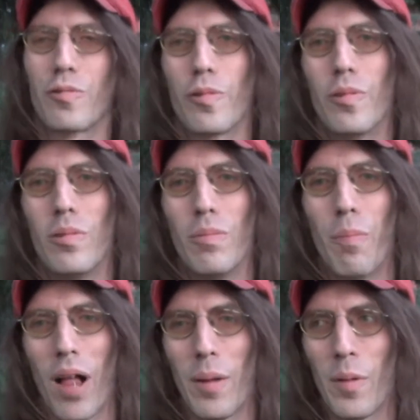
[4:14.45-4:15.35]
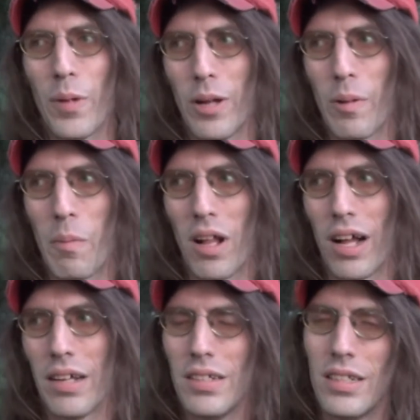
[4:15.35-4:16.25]
true, blah, blah, blah, blah,
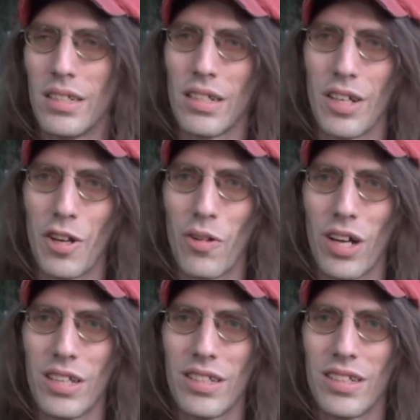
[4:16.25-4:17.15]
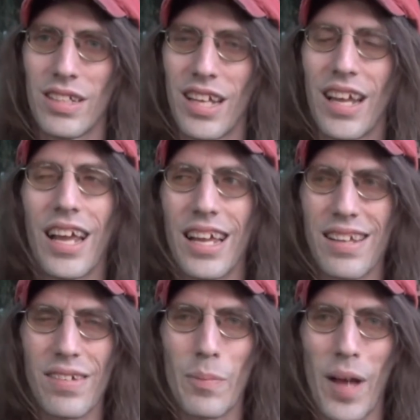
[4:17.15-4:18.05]
blah. You know what? It
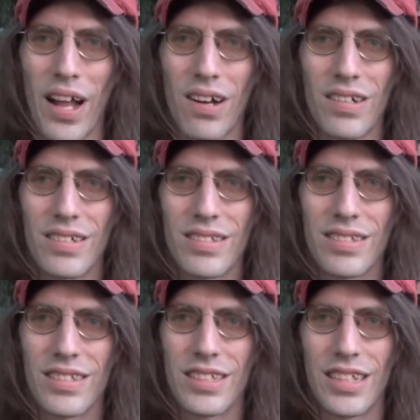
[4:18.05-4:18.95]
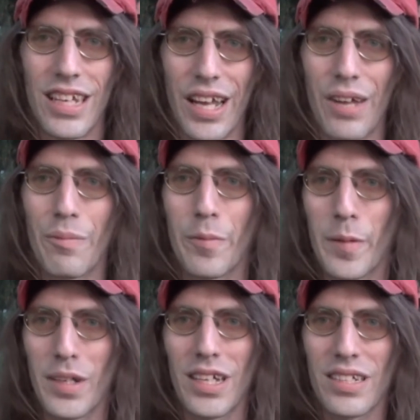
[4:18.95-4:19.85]
doesn't matter. It
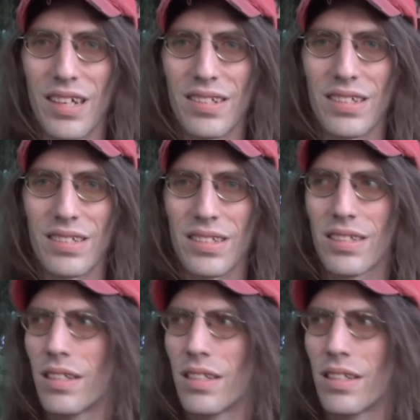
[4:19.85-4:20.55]
really doesn't.